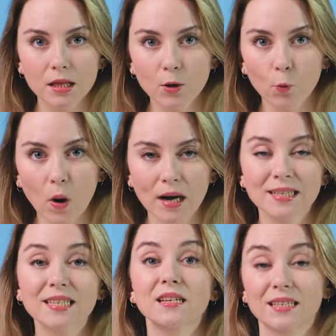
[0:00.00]
the
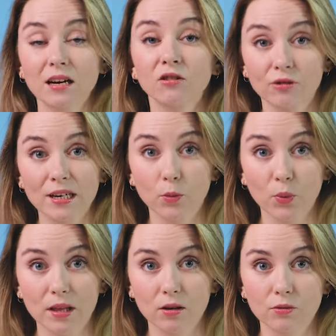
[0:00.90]
ones that are already
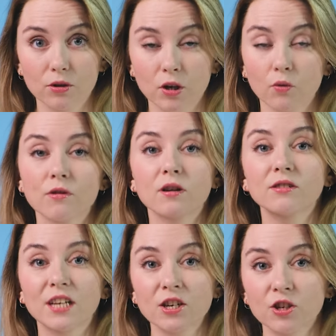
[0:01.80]
with you. So the
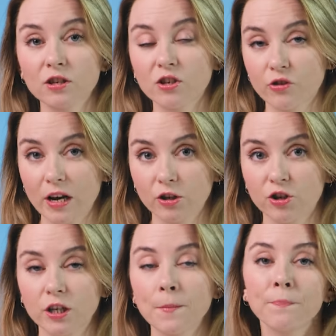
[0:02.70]
retention
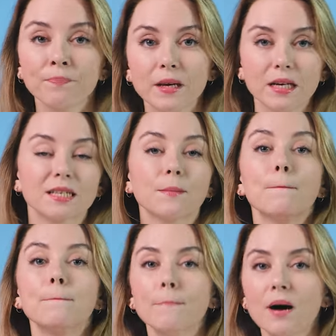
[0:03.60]
strategy is
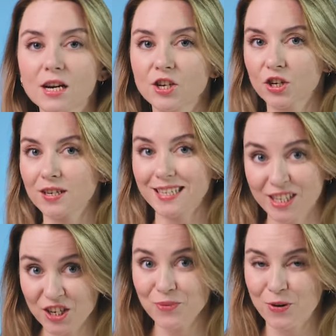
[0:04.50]
much
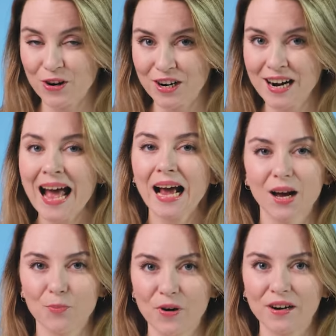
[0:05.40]
cheaper
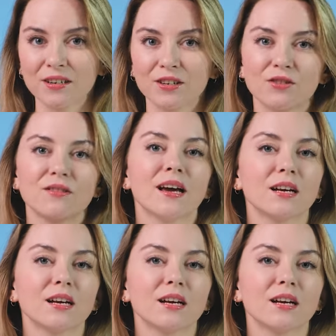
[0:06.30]
compared to the